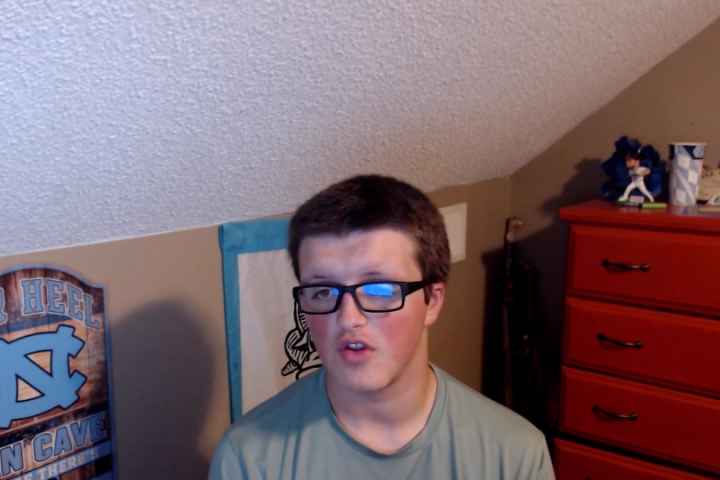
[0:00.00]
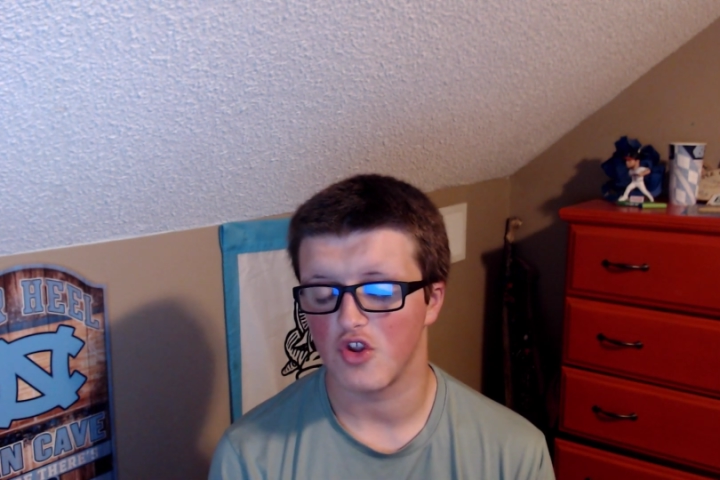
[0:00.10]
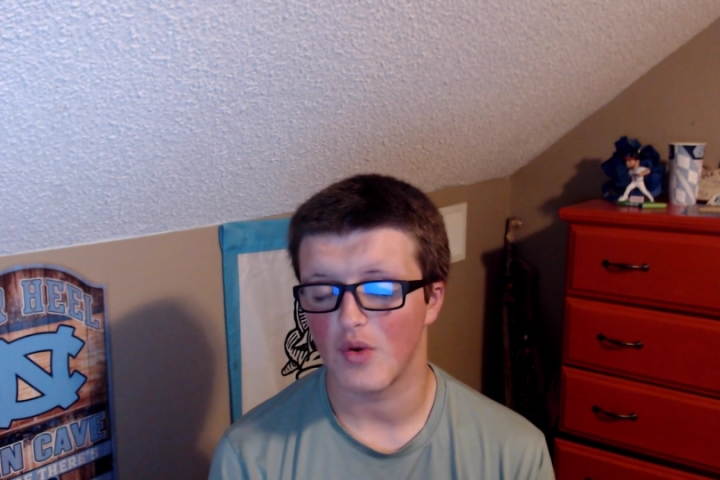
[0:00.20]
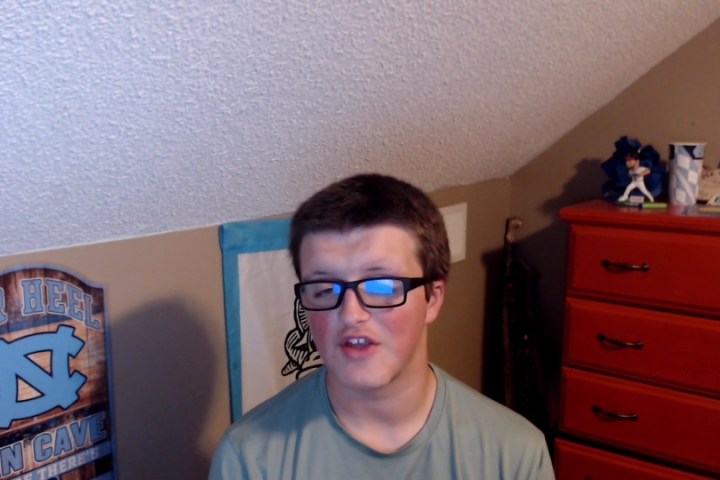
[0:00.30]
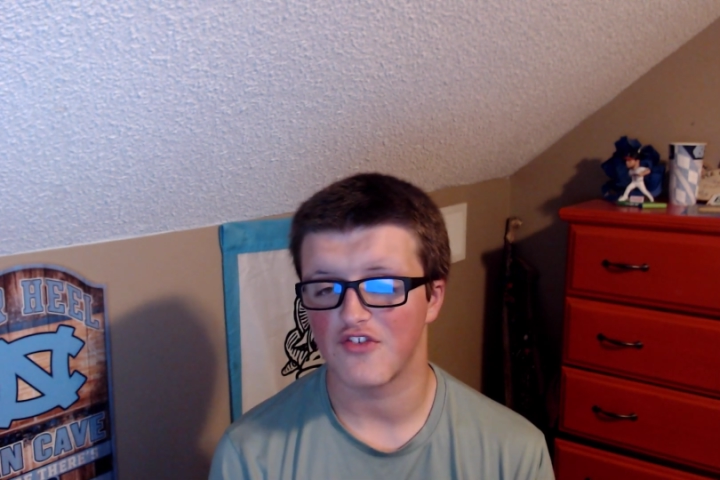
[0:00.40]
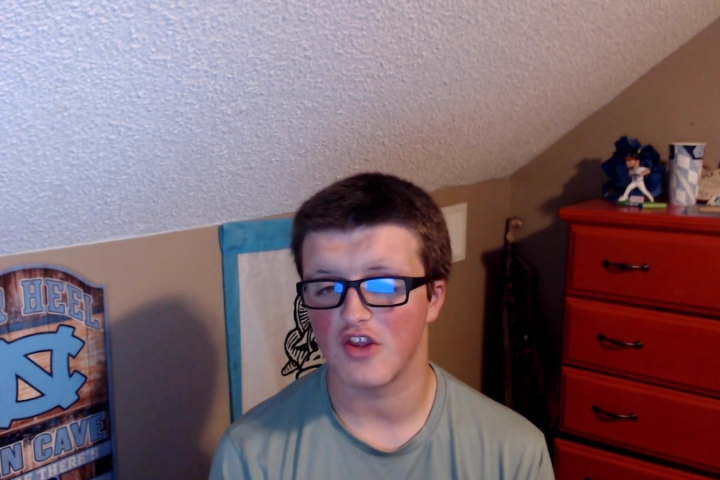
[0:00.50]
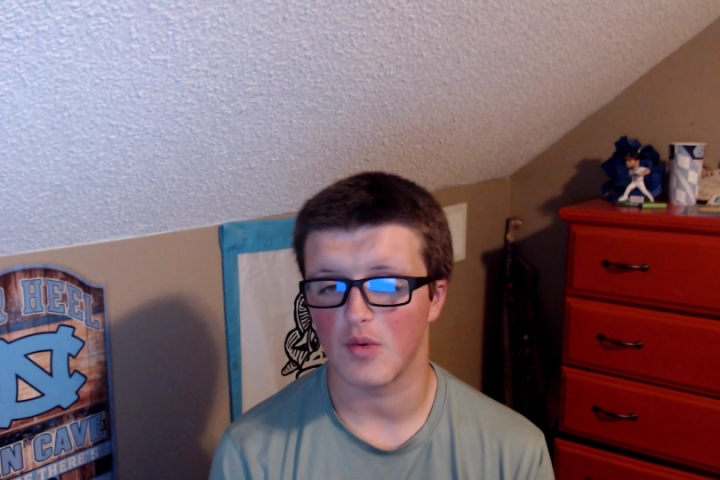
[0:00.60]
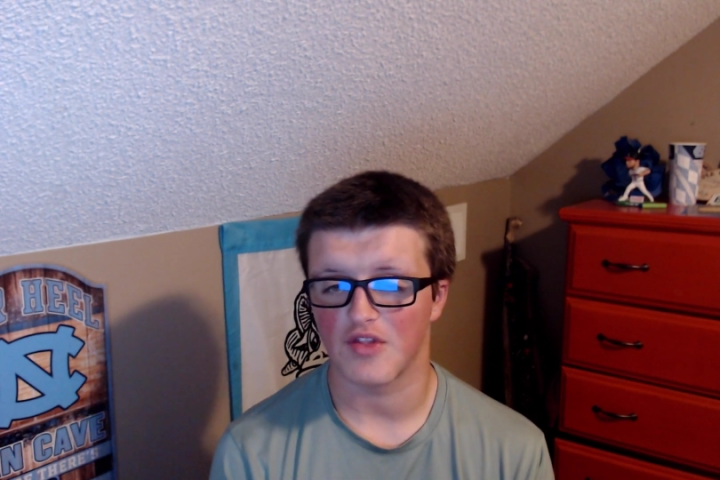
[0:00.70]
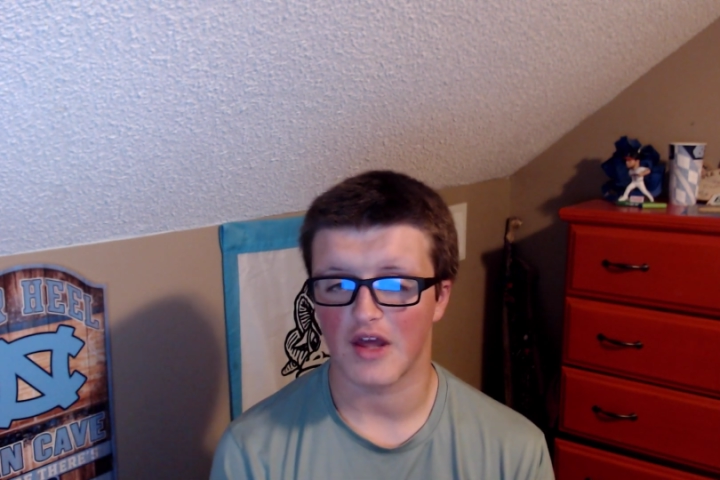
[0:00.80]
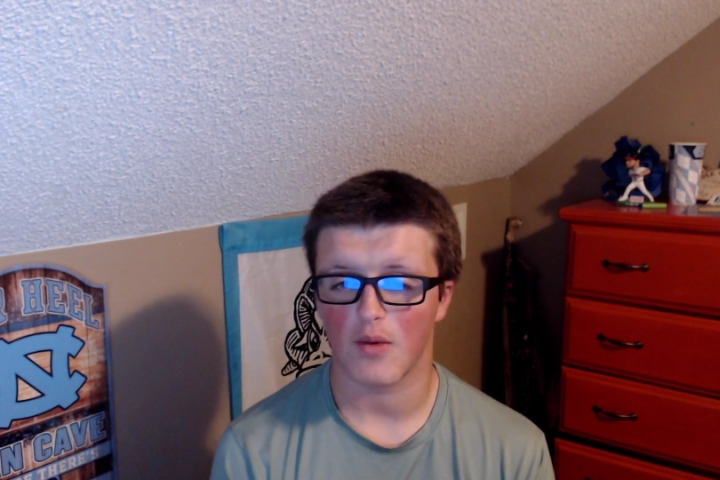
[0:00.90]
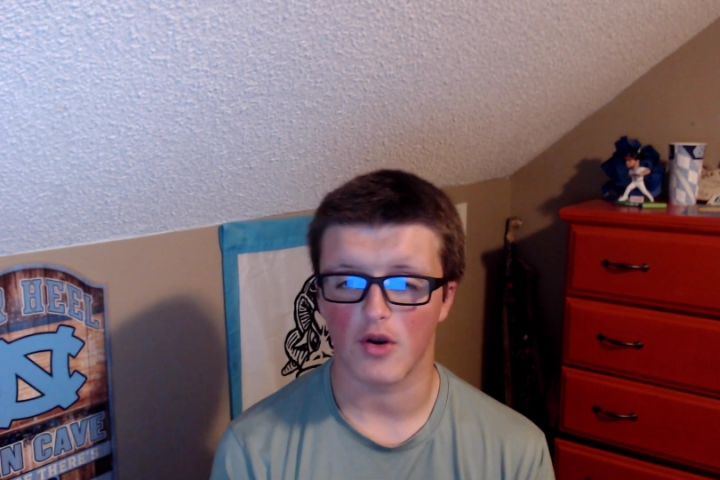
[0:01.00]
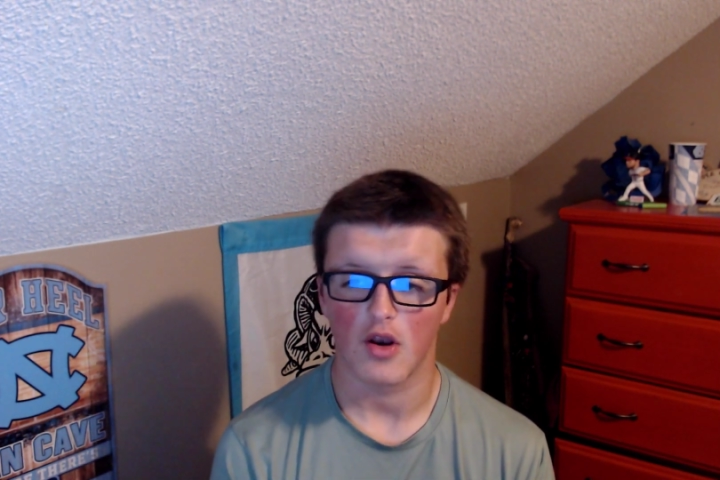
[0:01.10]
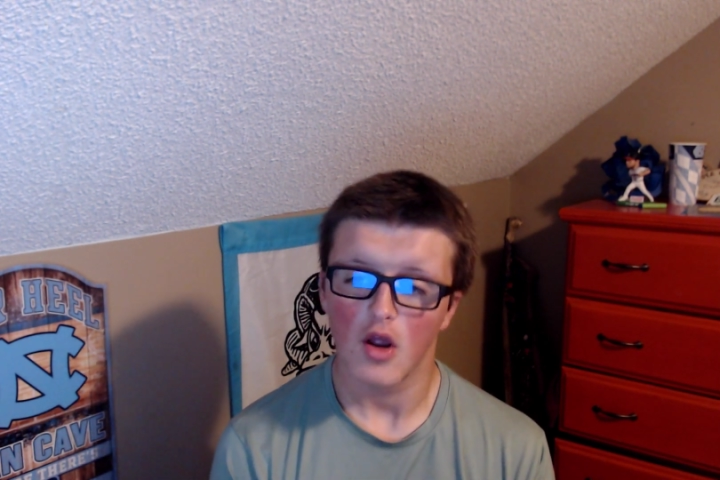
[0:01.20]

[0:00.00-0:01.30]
USC with that one.